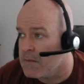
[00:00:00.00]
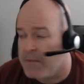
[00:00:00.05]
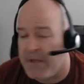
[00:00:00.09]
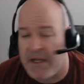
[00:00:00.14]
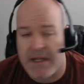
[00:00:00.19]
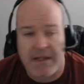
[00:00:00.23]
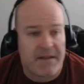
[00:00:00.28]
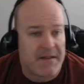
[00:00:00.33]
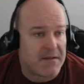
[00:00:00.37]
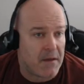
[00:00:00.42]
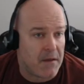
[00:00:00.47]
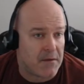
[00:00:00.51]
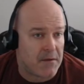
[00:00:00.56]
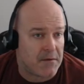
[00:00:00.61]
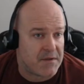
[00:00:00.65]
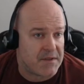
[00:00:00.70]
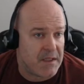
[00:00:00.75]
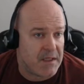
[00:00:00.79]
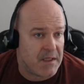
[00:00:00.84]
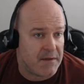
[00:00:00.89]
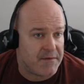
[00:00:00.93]
Man, these
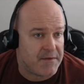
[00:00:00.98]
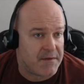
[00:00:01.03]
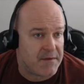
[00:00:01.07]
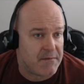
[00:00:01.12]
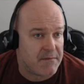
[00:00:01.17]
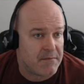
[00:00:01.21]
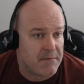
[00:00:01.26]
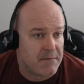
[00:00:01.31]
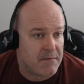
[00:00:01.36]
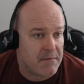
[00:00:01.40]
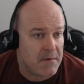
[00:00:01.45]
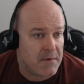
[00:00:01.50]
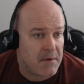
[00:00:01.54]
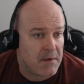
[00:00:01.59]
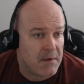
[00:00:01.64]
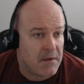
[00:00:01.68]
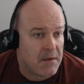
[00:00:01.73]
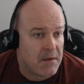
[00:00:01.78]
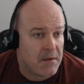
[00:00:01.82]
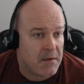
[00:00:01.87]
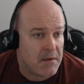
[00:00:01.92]
autosaves.
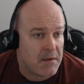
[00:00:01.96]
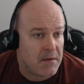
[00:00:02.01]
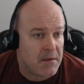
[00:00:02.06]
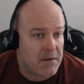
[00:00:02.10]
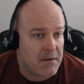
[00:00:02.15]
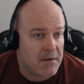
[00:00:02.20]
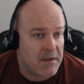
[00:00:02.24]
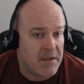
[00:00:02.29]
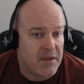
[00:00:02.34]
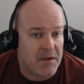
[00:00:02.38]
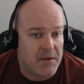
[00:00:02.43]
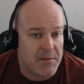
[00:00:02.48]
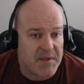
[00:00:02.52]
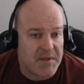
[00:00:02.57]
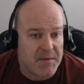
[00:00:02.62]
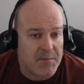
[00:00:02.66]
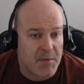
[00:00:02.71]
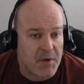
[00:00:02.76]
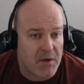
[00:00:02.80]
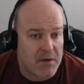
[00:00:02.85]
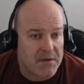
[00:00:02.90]
Killing me,
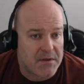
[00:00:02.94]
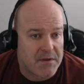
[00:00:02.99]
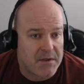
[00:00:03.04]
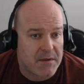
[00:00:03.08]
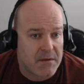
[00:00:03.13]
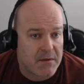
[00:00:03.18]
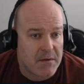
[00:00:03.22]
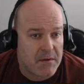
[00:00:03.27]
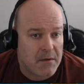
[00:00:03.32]
Smalls.